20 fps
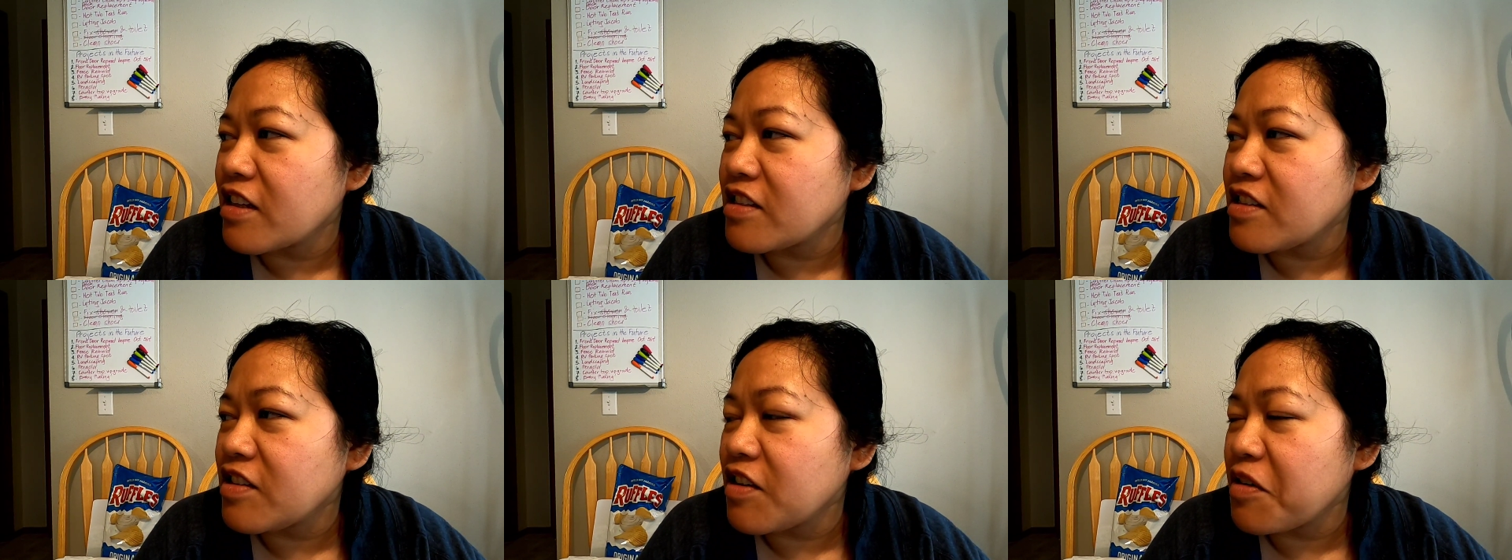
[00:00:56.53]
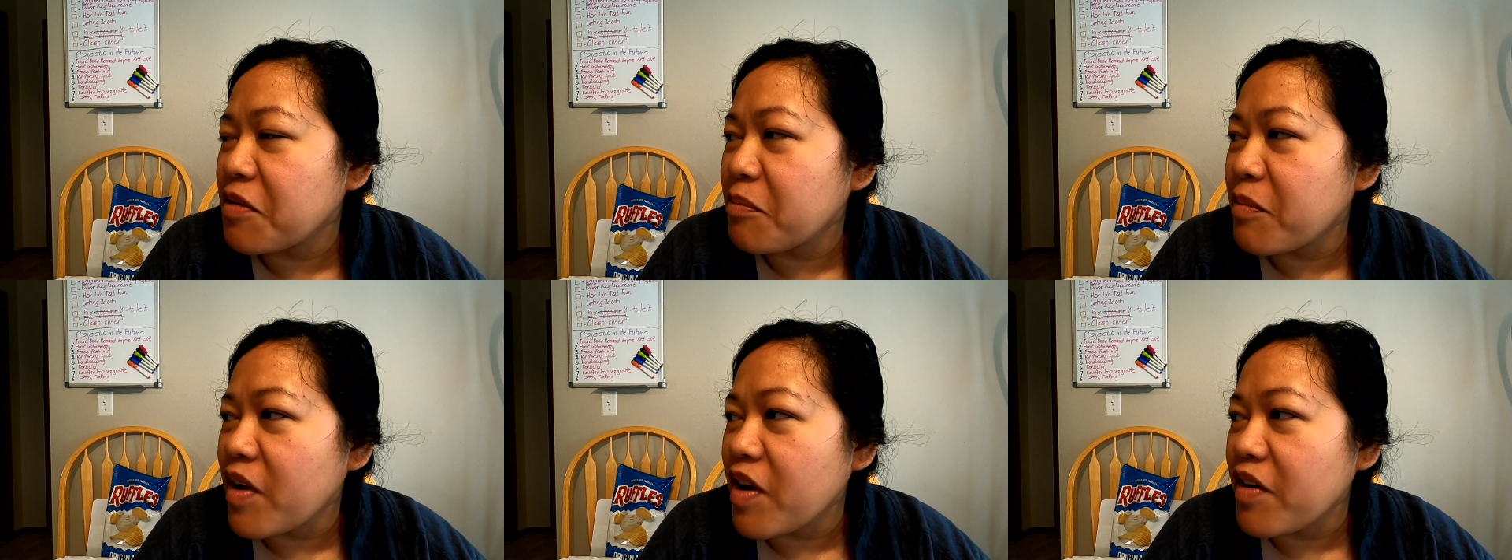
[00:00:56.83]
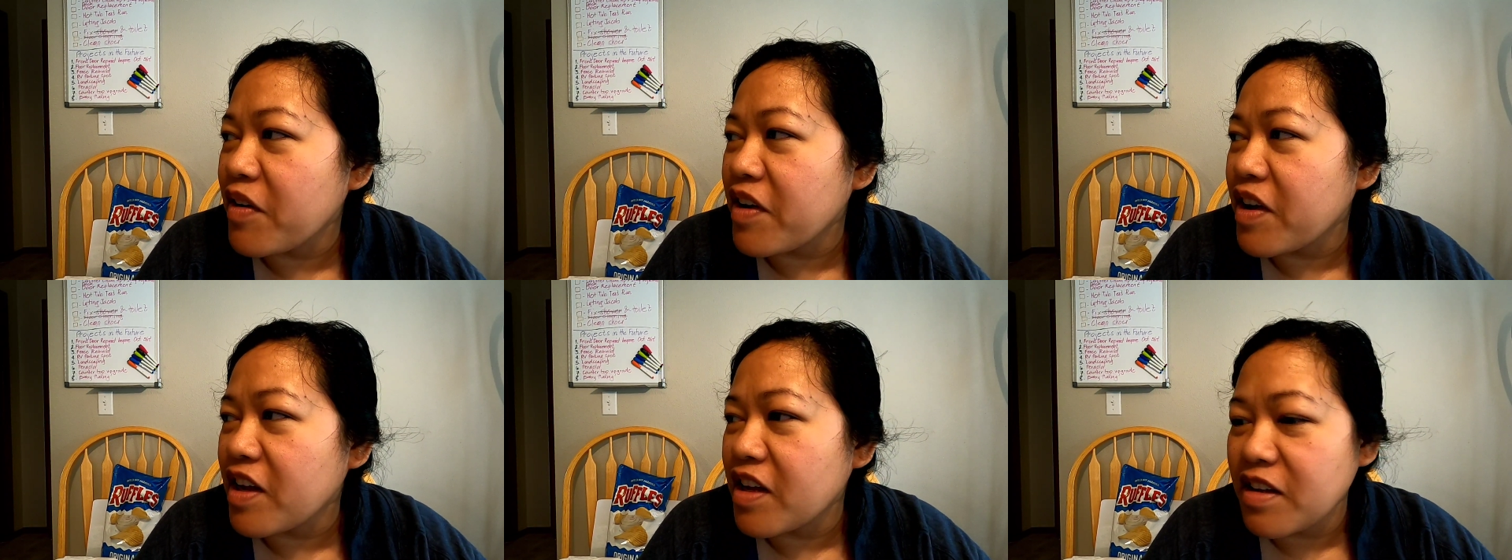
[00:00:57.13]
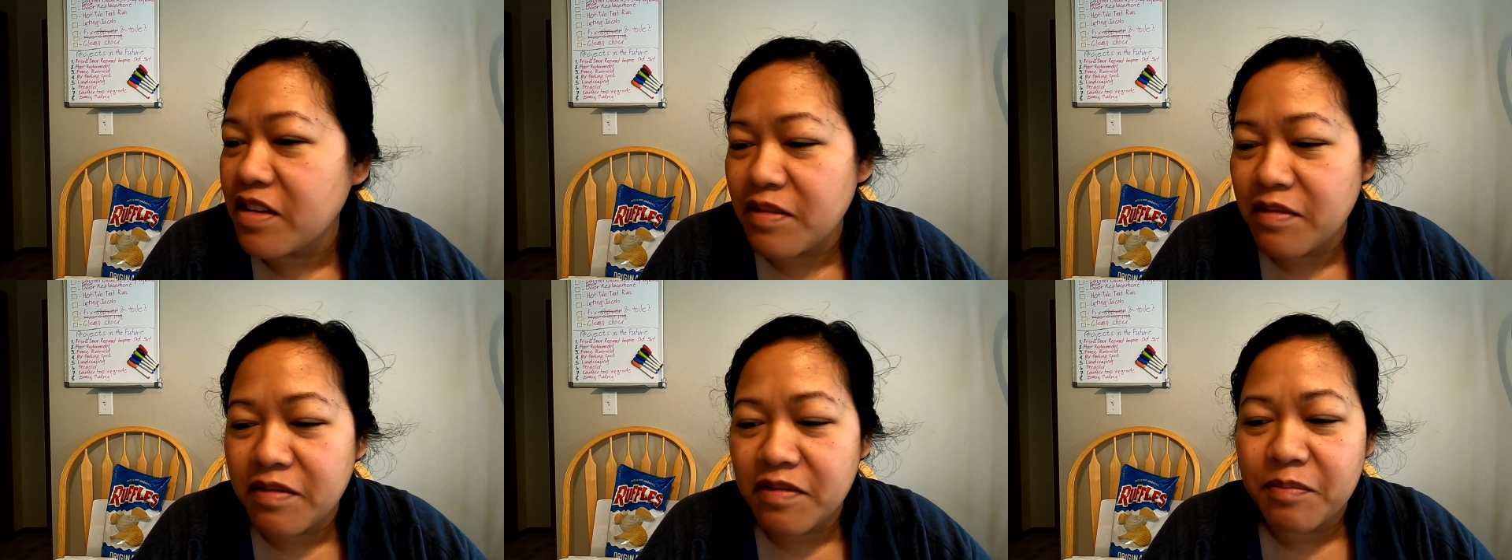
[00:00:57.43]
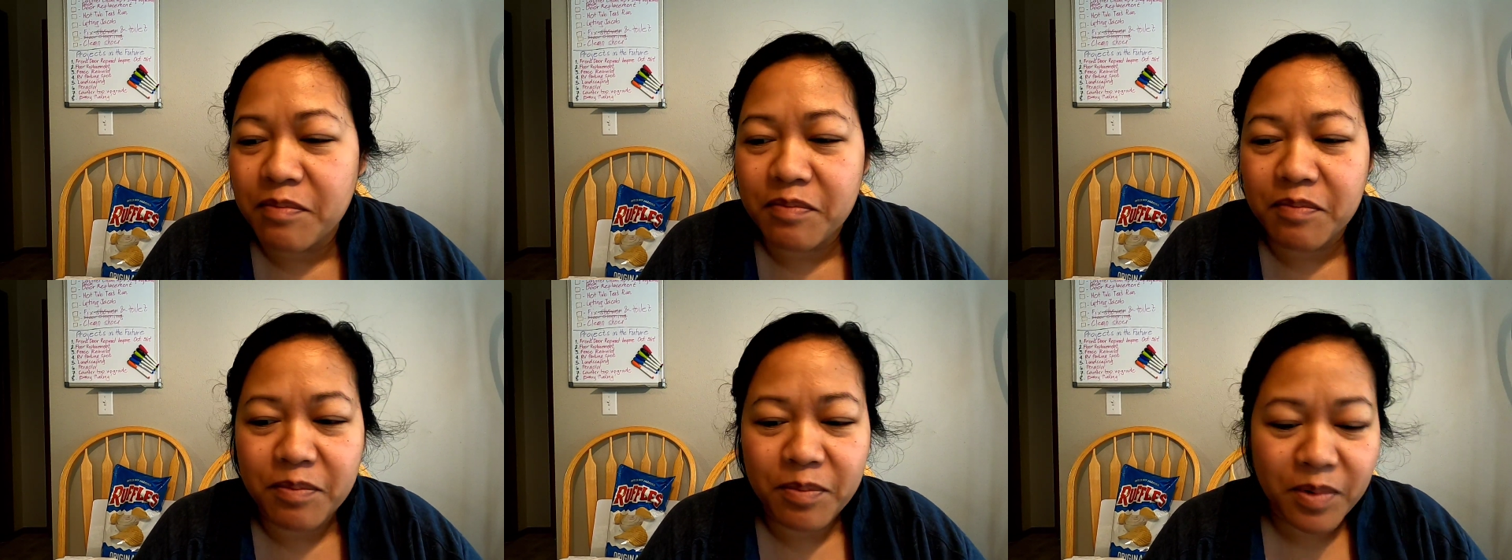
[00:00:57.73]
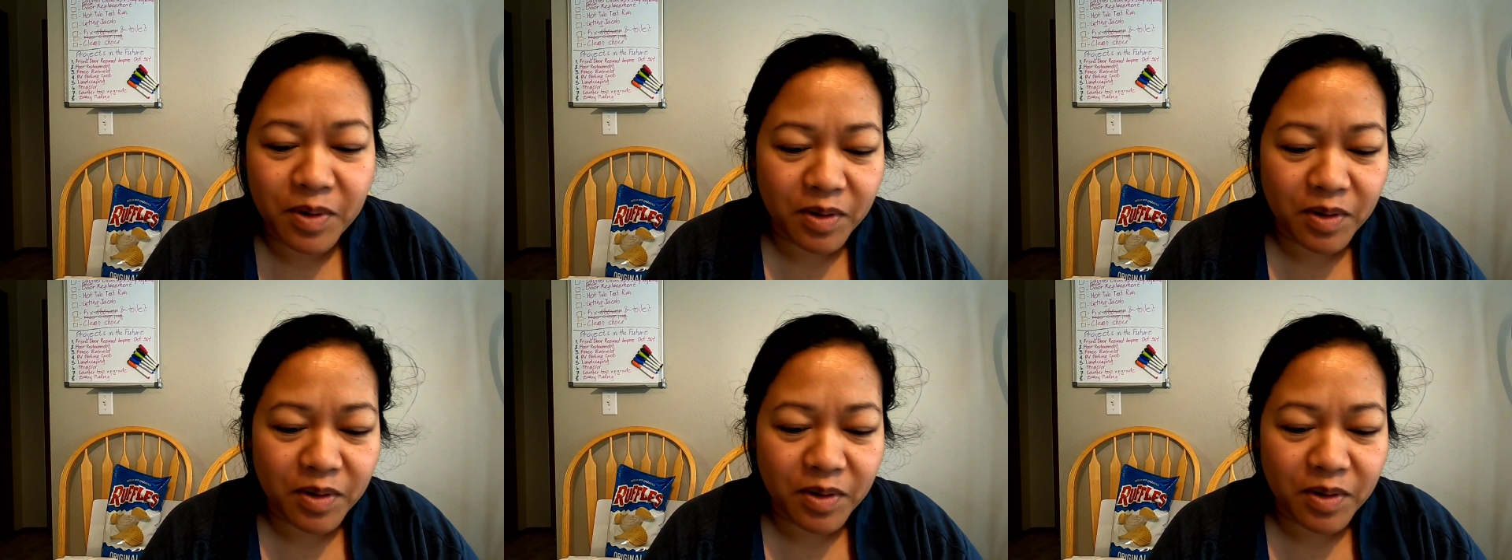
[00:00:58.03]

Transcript: That's your American